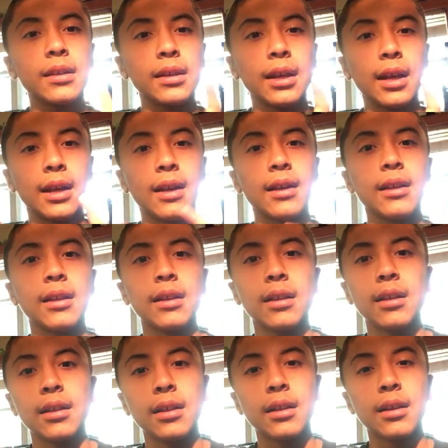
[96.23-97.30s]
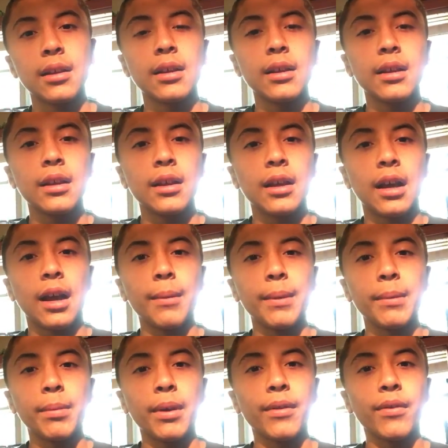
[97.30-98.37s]
yeah, I
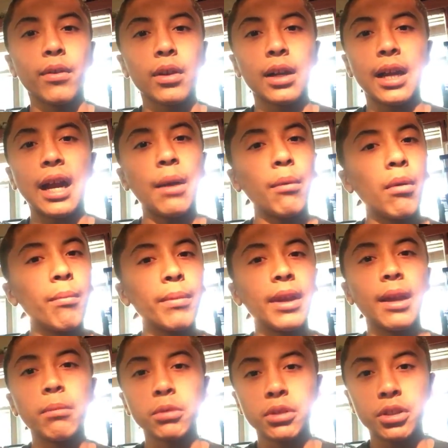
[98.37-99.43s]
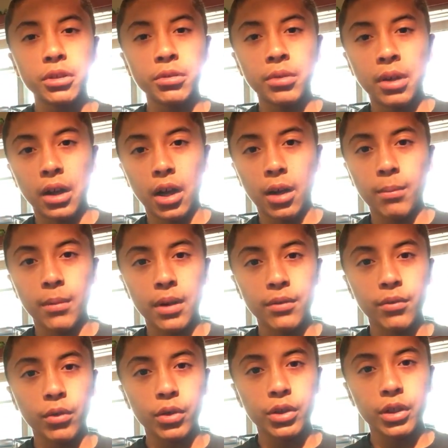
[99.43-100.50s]
mean, play Fortnite. I won't be able to, um,
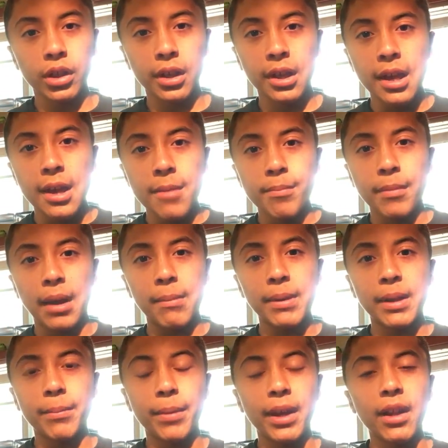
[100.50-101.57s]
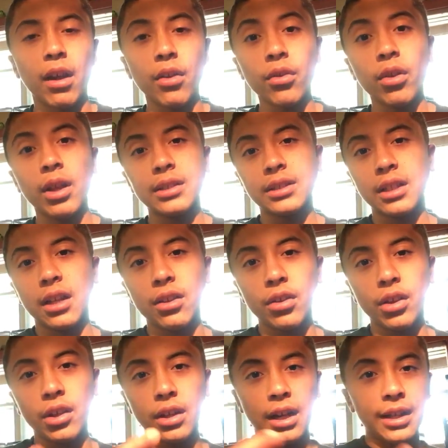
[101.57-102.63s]
unfortunately, maybe in a bit. Although that's another
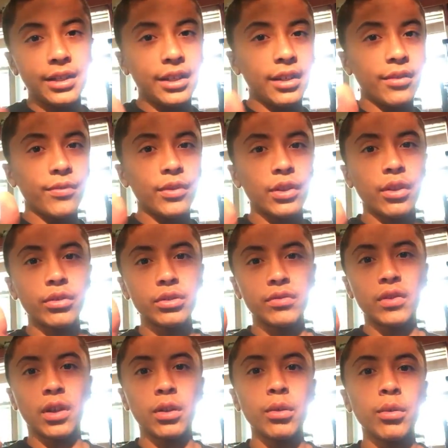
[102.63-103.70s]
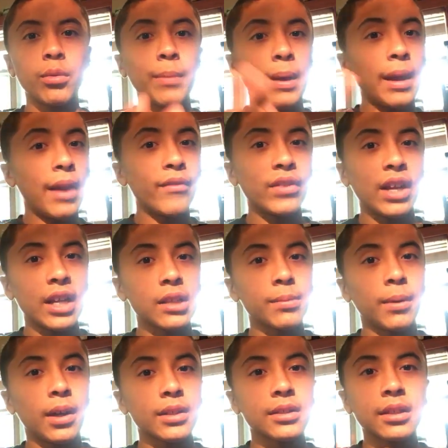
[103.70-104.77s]
good idea for those of y'all who may have an
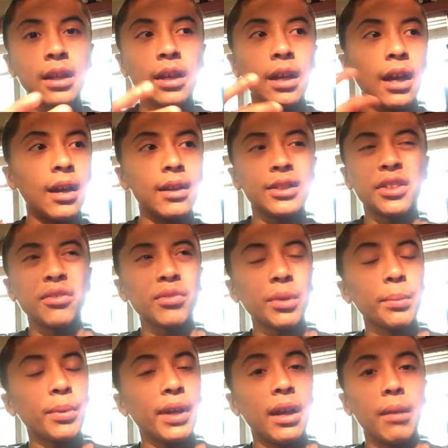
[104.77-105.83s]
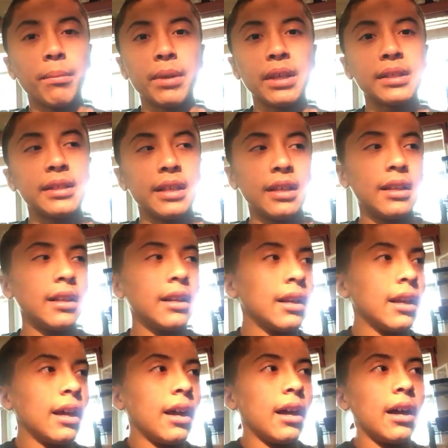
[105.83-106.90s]
Xbox. I don't really play on PC.
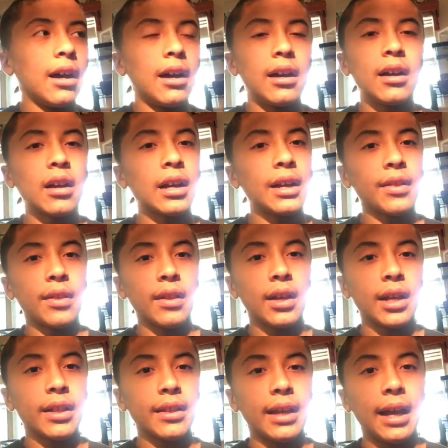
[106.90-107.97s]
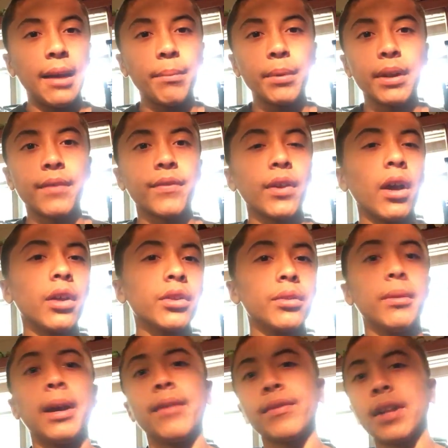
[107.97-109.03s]
Uh, or anything like that, but if y'all do
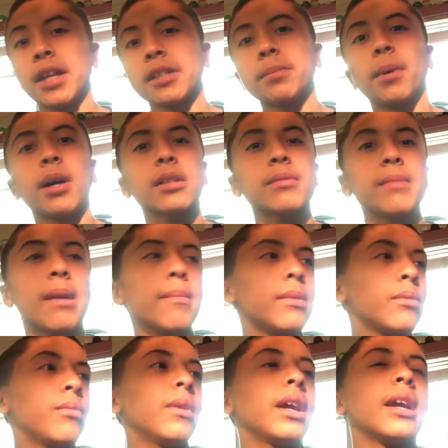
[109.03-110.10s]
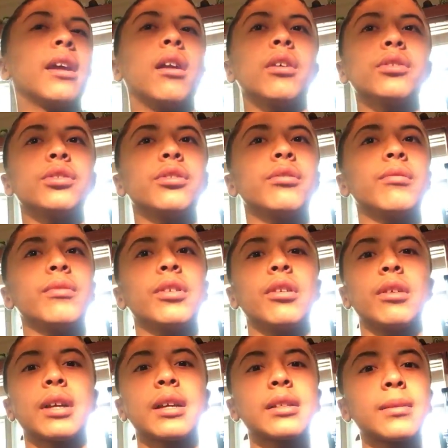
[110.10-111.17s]
have an Xbox, maybe we can all do, you
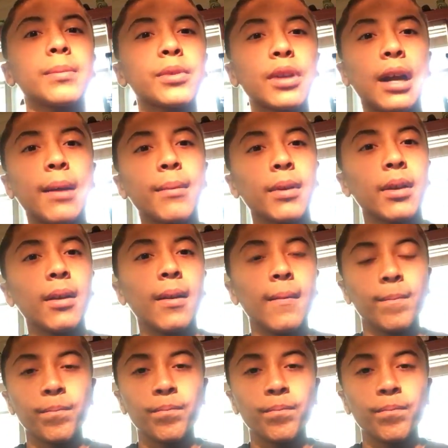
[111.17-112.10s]
know, like a subscriber,